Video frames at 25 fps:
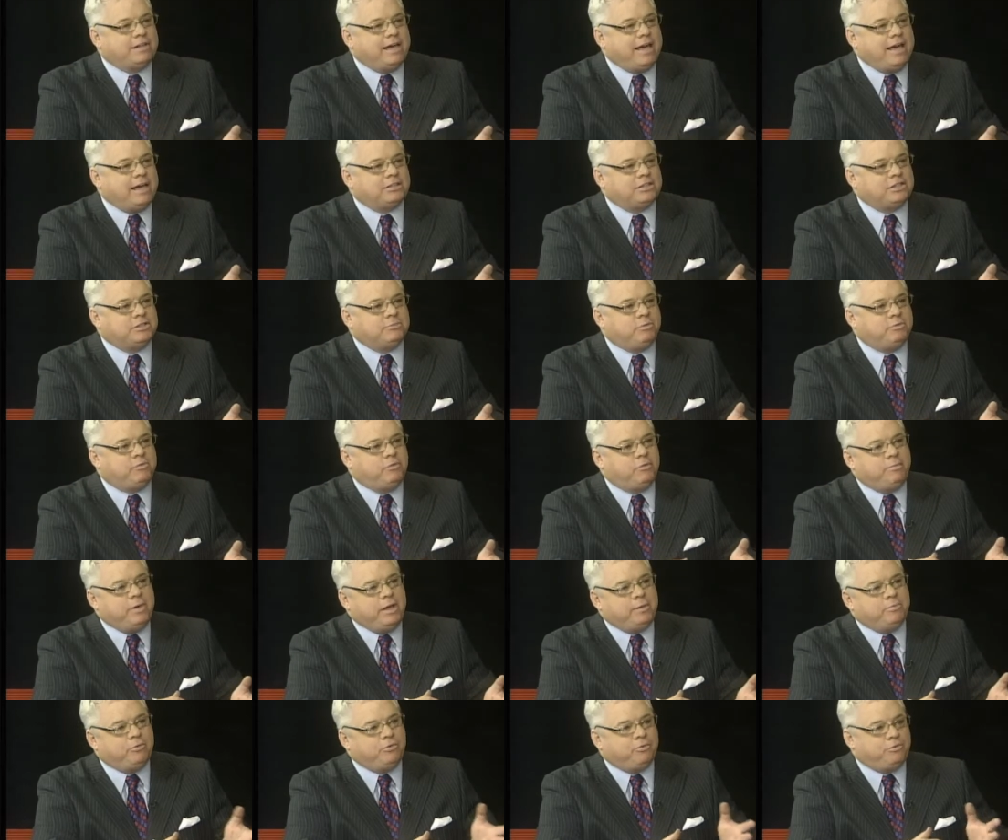cases, but for
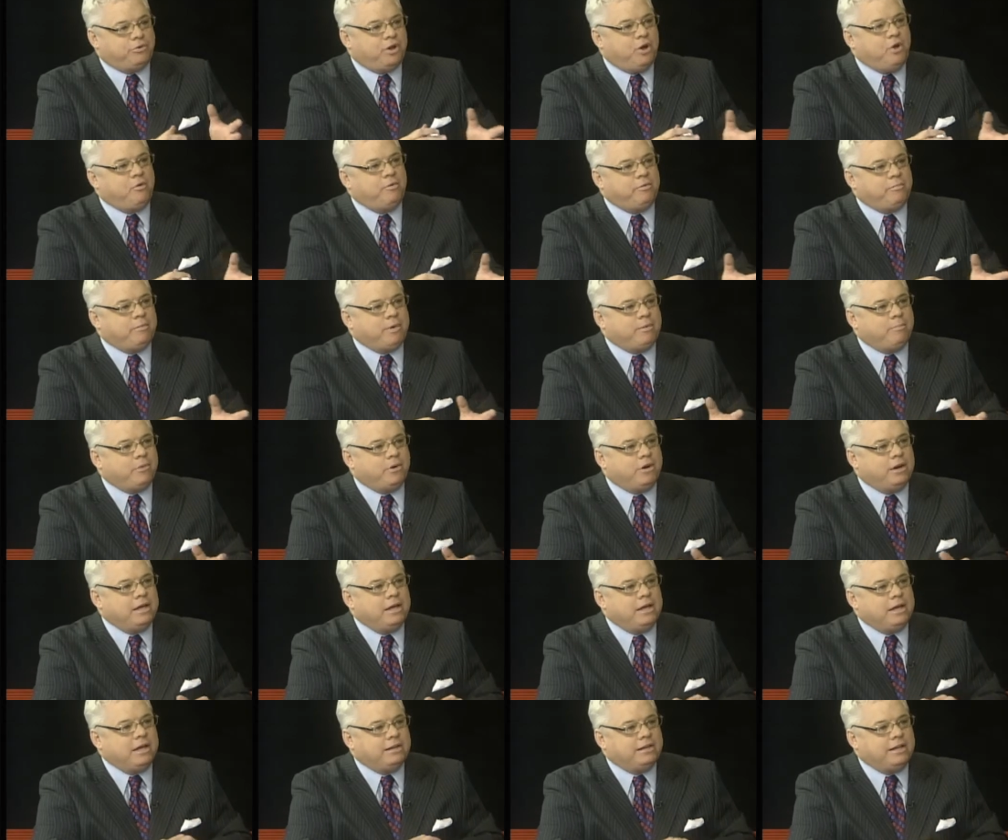people who don't remember,
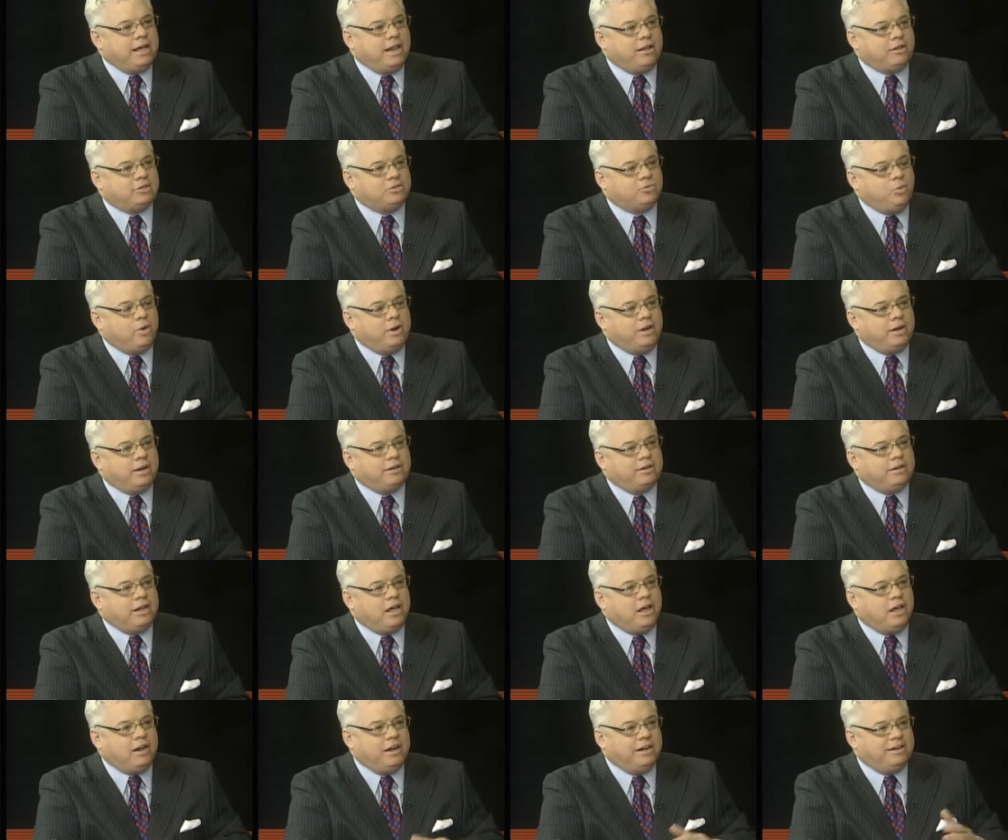tell us what
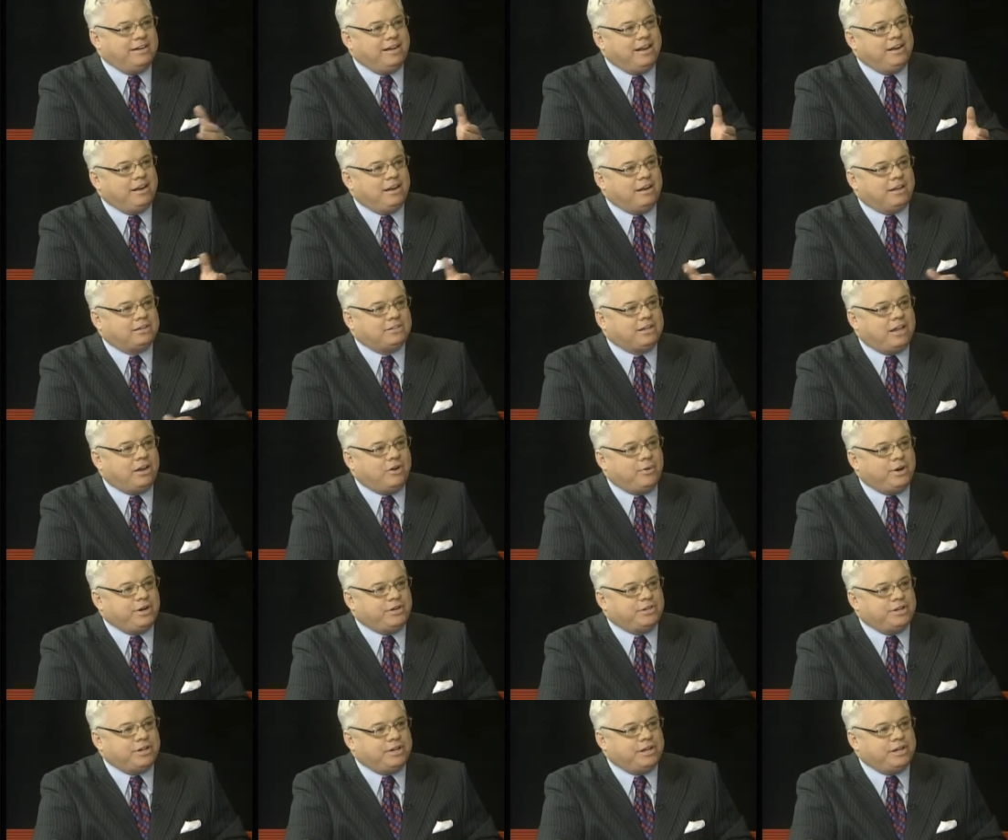an unintended
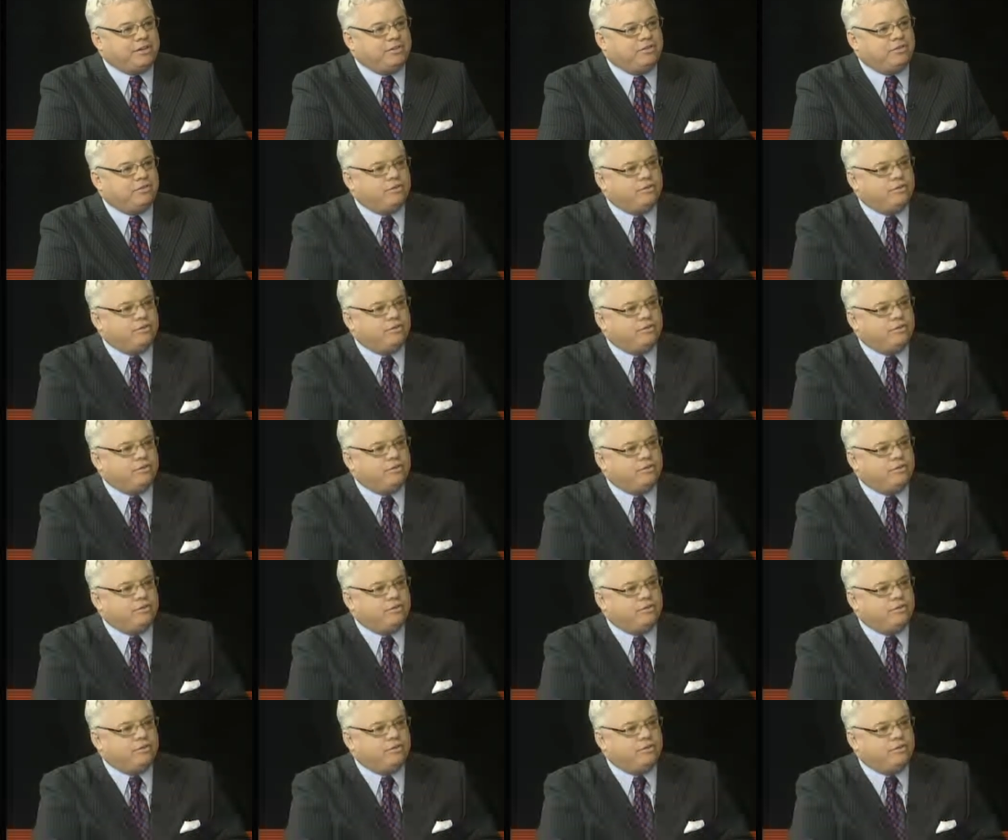acceleration is.